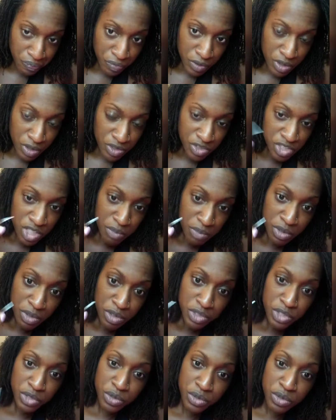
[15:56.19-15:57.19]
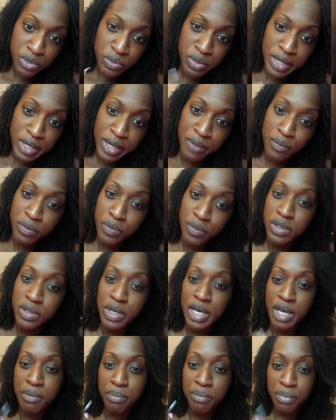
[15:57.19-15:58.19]
it's similar to like when
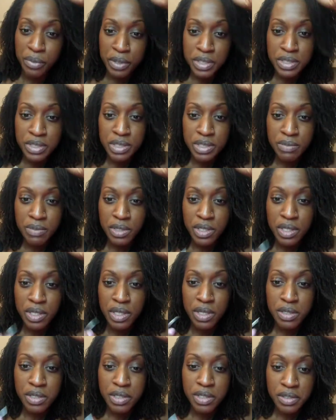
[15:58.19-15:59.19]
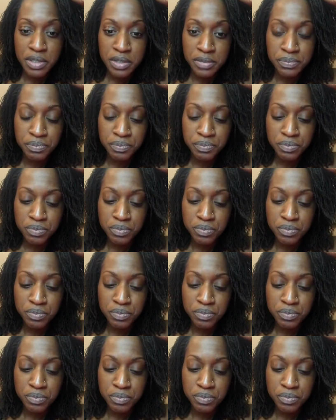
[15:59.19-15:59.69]
you have braids or something in your hair.